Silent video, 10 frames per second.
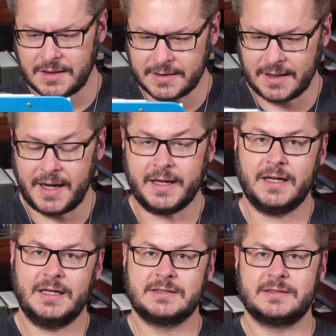Unlike
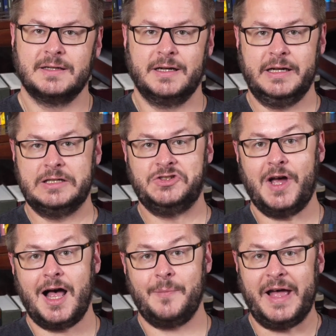us,
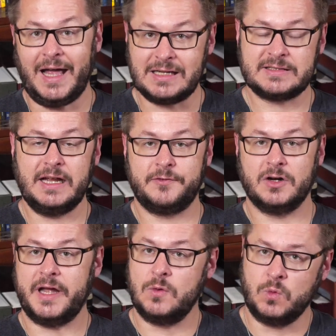Hijab has
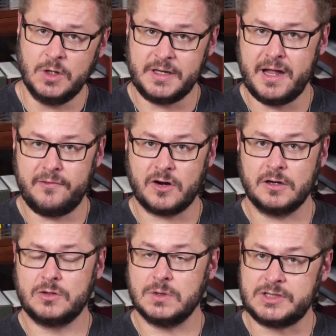never and would
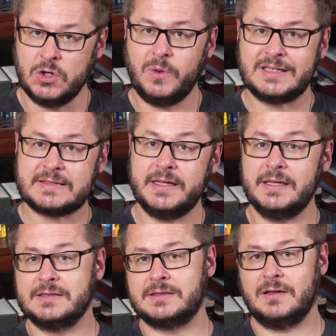never
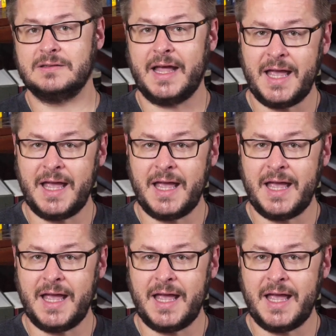gratuitously insult